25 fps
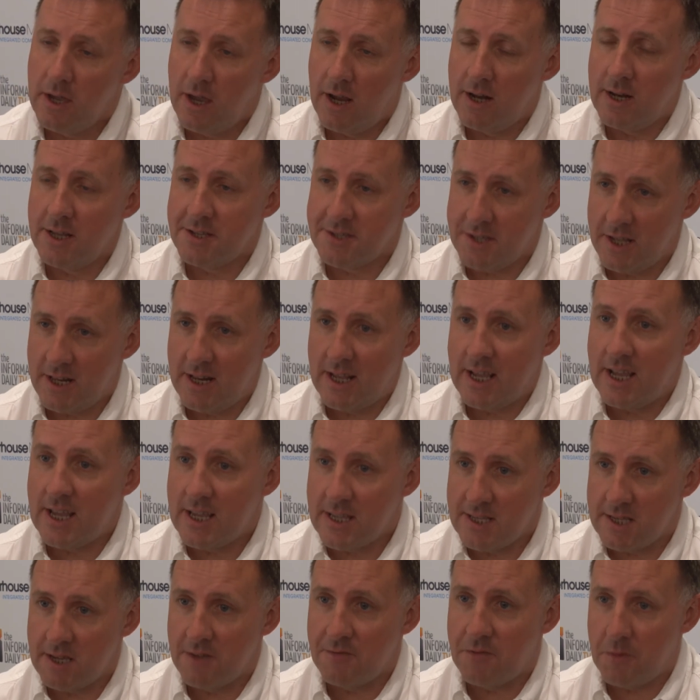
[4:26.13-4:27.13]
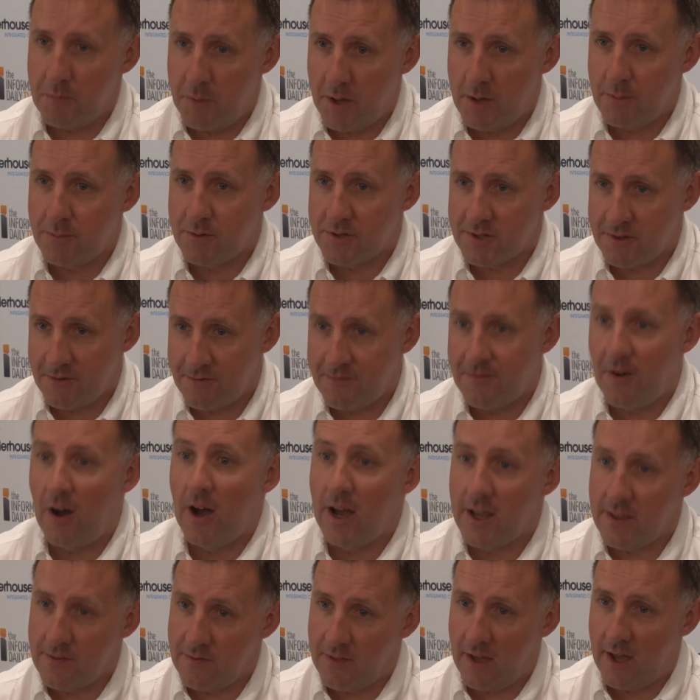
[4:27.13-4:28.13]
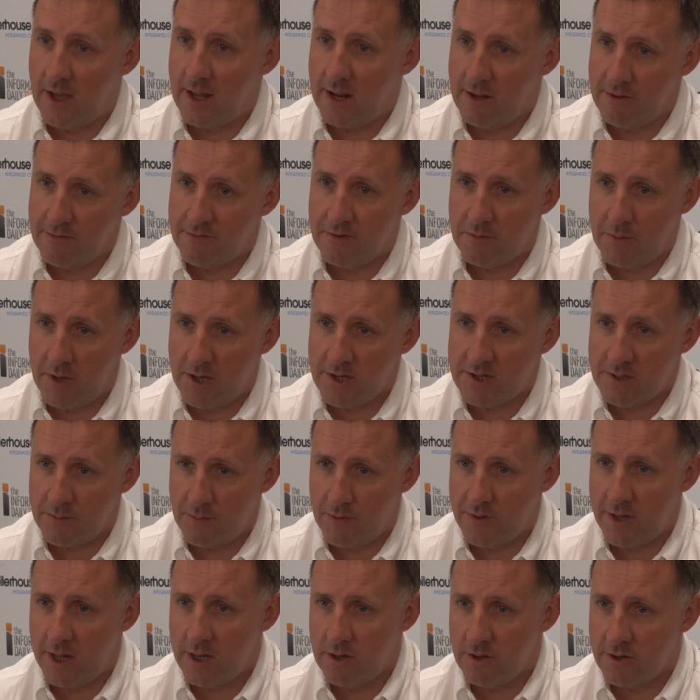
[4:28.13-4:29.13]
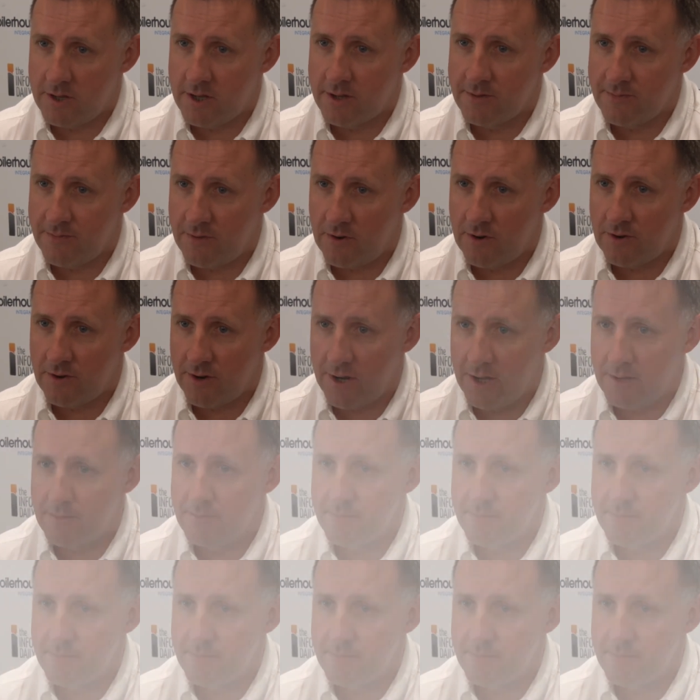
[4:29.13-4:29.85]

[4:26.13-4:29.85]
and it's then easier for people to find that information when they're looking for it.